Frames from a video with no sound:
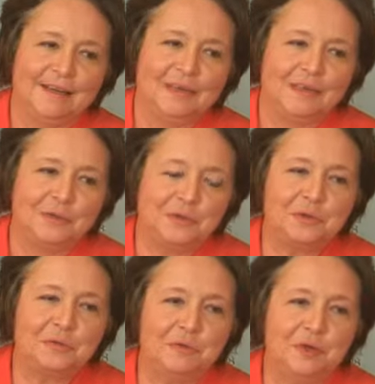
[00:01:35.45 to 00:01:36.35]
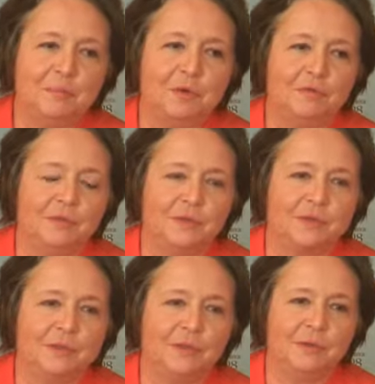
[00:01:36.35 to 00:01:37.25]
that drove a number of
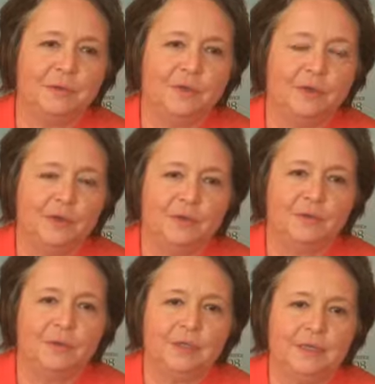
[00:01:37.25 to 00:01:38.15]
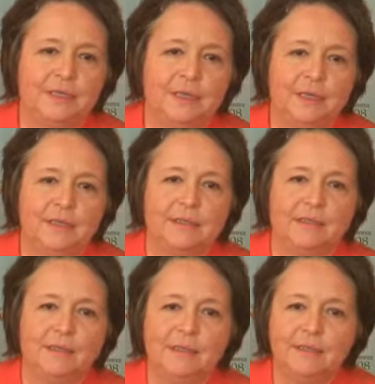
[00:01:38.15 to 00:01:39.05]
us, you know, to really say,
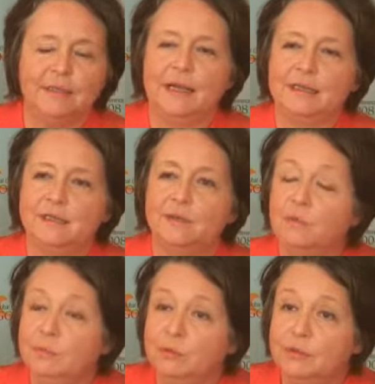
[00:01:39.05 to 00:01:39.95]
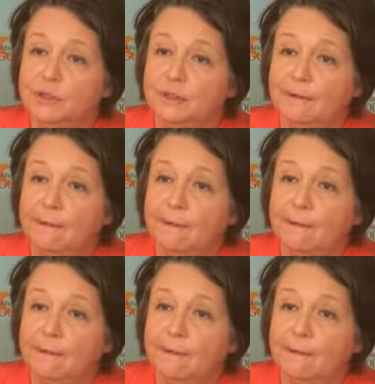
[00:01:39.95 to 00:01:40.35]
listen, the international community,